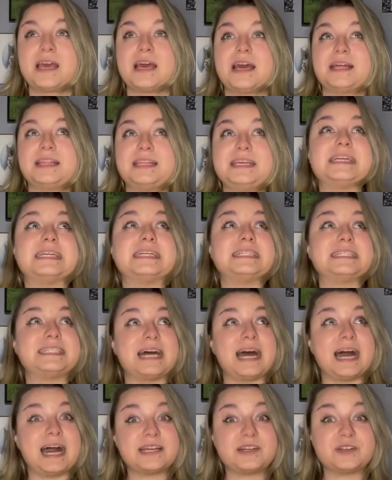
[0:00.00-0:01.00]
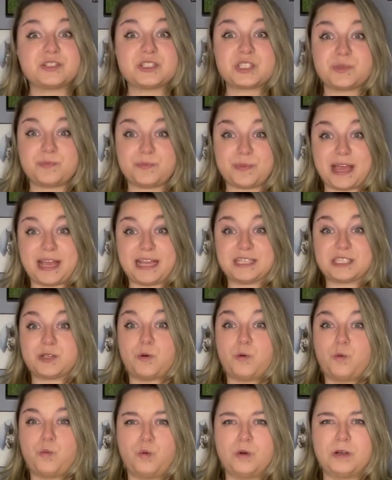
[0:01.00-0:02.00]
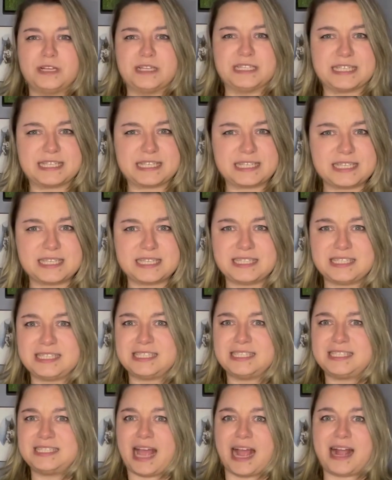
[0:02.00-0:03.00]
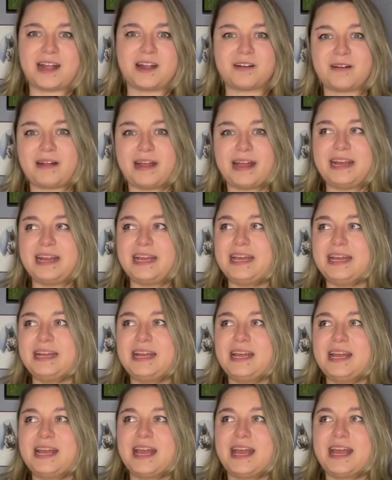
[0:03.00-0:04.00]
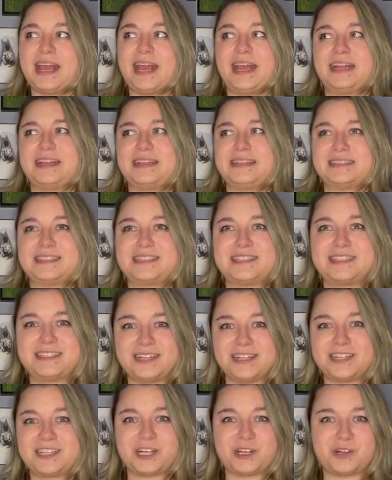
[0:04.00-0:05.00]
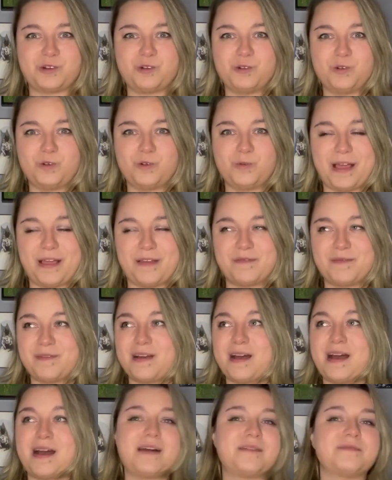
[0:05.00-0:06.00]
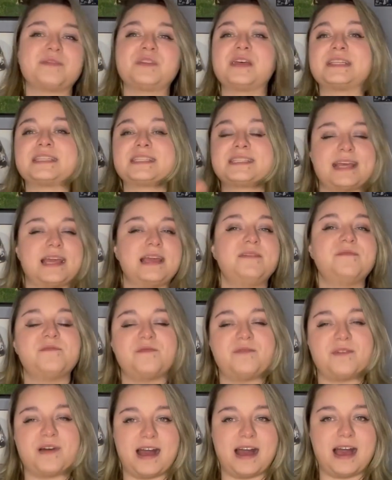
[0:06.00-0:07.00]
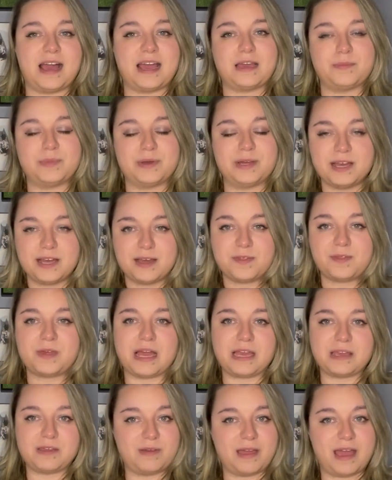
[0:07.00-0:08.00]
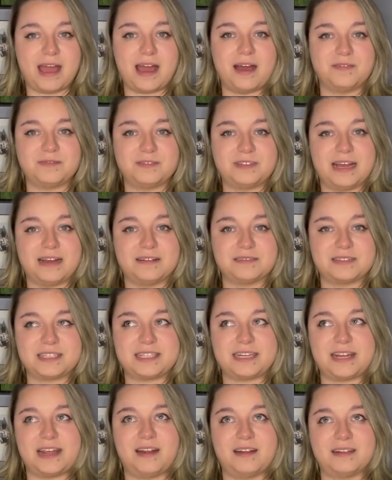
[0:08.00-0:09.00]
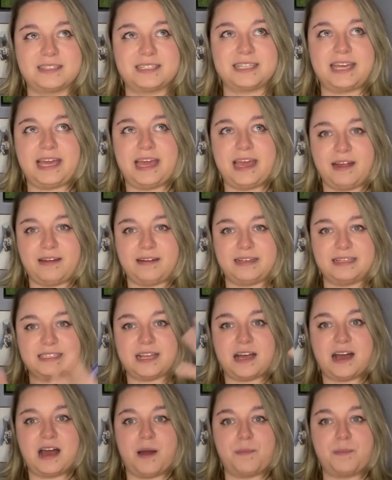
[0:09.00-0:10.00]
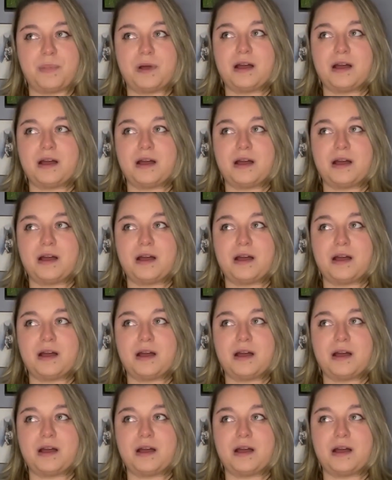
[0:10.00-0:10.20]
The entire space was decorated in such a cool way. The same vibe that you have downstairs carries up,